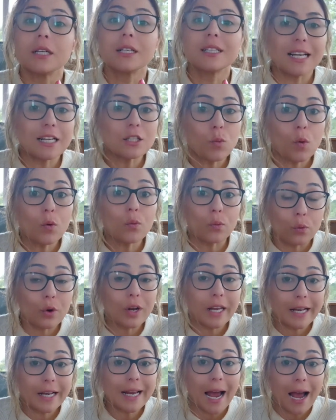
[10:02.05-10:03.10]
That's what
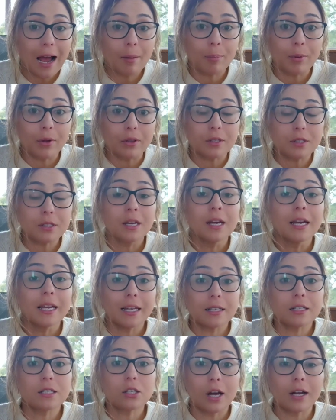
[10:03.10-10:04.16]
really happens
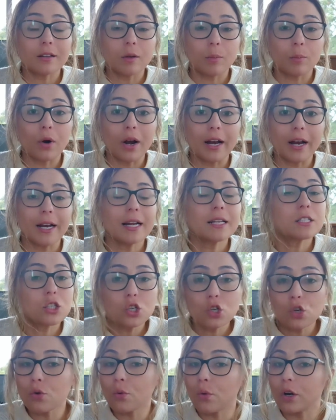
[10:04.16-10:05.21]
inside the brain. It's
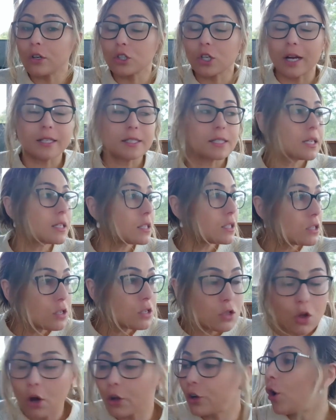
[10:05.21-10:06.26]
neuroscience. It's
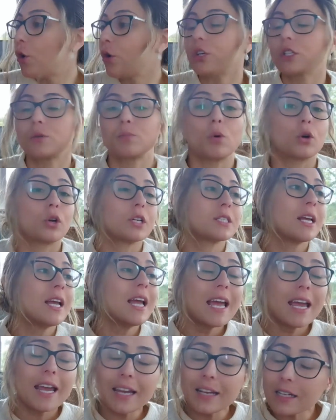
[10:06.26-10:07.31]
not hocus pocus.
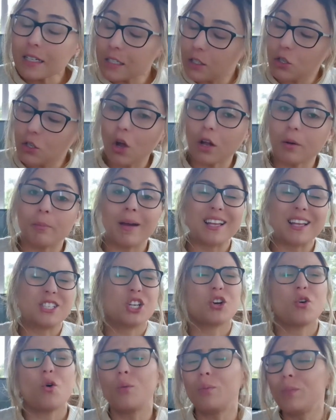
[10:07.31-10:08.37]
It is not magic
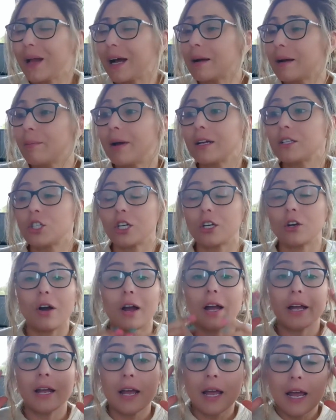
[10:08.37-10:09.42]
or black magic.
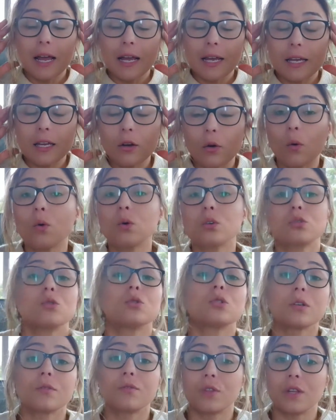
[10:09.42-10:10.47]
I hear all
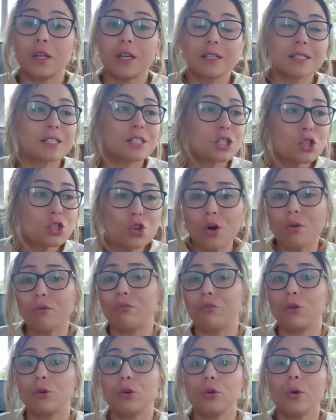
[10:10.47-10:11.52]
sorts of things. It's not
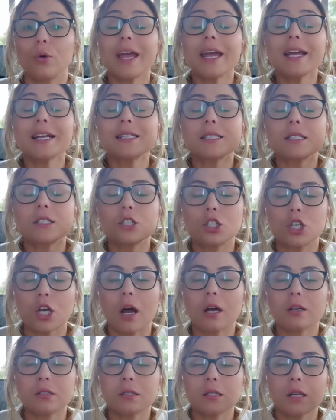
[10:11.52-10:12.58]
voodoo. It's
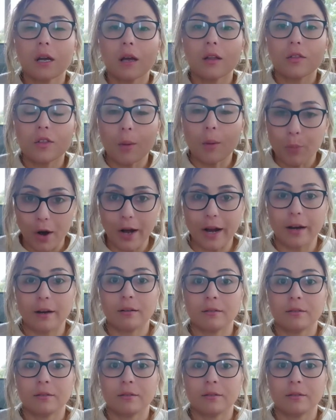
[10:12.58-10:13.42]
just the brain.